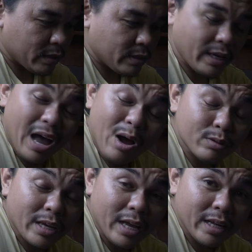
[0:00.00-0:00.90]
See how
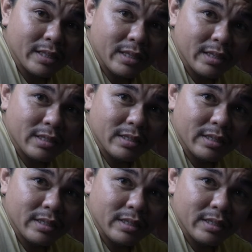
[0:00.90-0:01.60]
silent this